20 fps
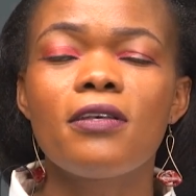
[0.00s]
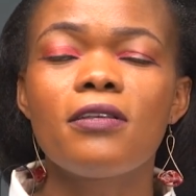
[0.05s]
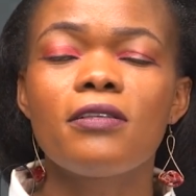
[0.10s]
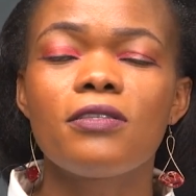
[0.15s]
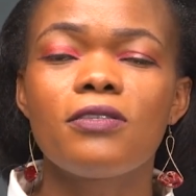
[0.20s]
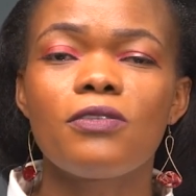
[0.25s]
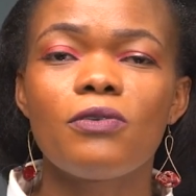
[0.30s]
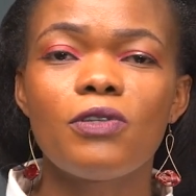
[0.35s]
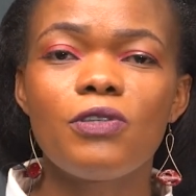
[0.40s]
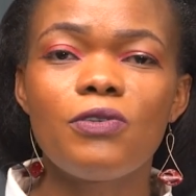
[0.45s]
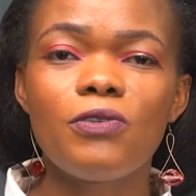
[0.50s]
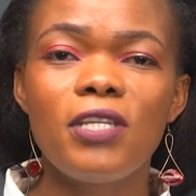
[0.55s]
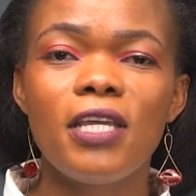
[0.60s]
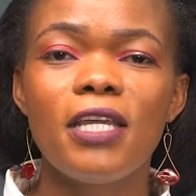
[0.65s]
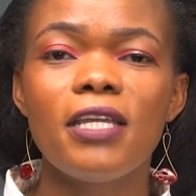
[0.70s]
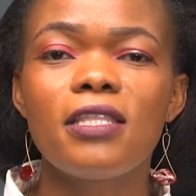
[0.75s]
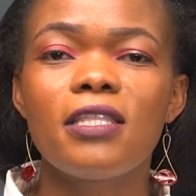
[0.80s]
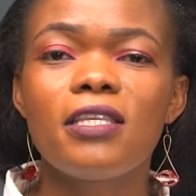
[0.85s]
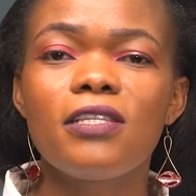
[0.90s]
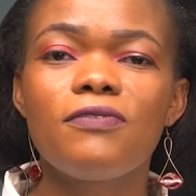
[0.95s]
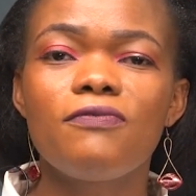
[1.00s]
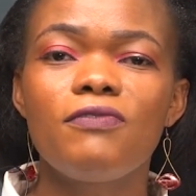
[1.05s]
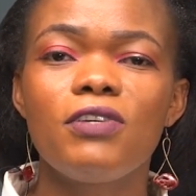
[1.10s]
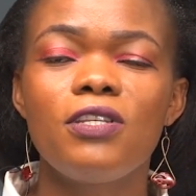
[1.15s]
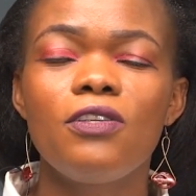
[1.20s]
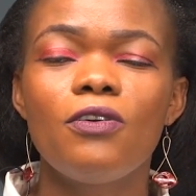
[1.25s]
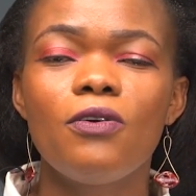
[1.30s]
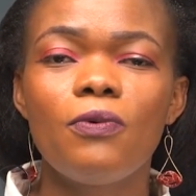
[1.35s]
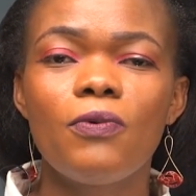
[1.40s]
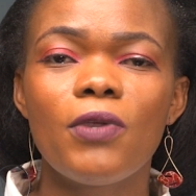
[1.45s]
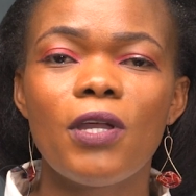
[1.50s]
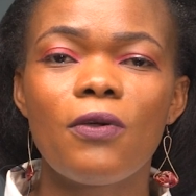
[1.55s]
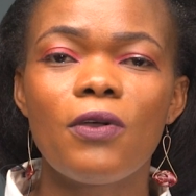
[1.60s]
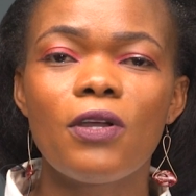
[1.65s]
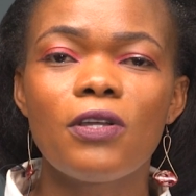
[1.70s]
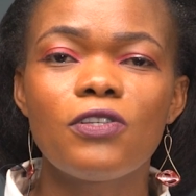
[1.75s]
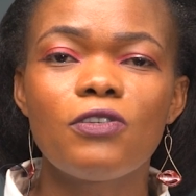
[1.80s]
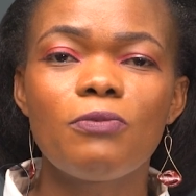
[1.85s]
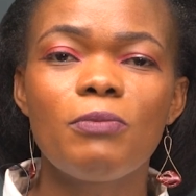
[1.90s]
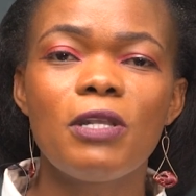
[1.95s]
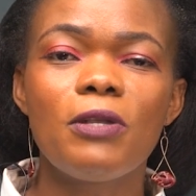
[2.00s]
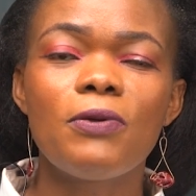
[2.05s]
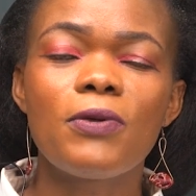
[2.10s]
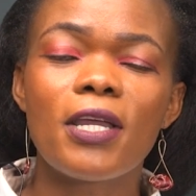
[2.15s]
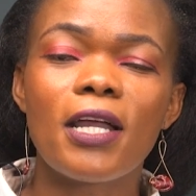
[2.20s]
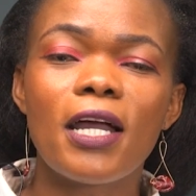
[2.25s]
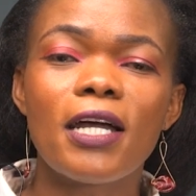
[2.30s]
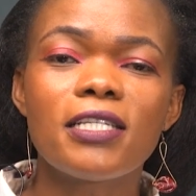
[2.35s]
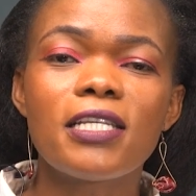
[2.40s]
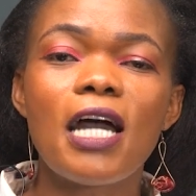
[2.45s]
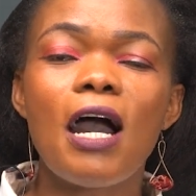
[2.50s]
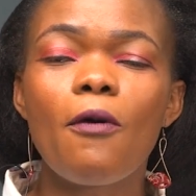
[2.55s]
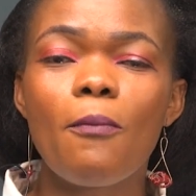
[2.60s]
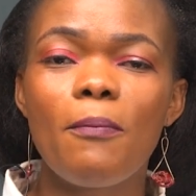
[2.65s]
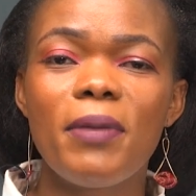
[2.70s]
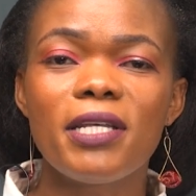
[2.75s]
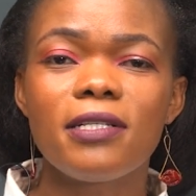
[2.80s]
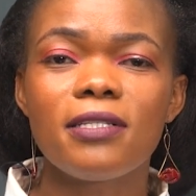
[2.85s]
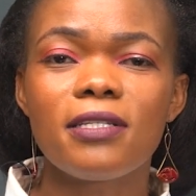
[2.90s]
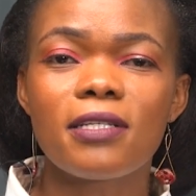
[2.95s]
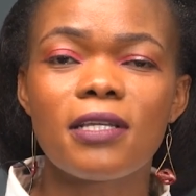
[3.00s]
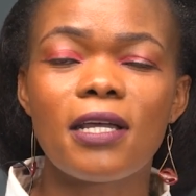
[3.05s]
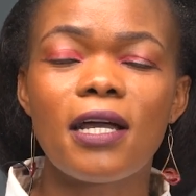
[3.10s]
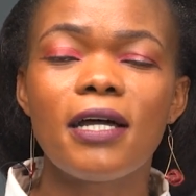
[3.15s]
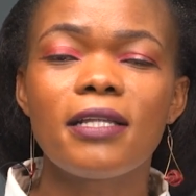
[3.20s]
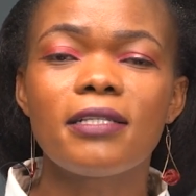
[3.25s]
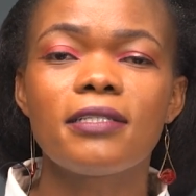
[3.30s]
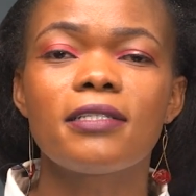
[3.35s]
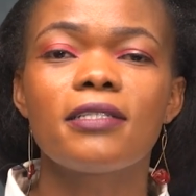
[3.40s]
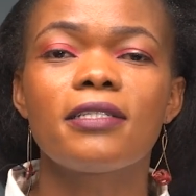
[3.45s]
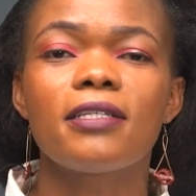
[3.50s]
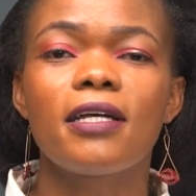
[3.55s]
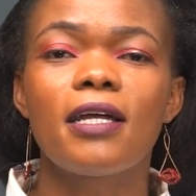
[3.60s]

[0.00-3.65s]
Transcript: So today in this video, we are going to be looking at how best can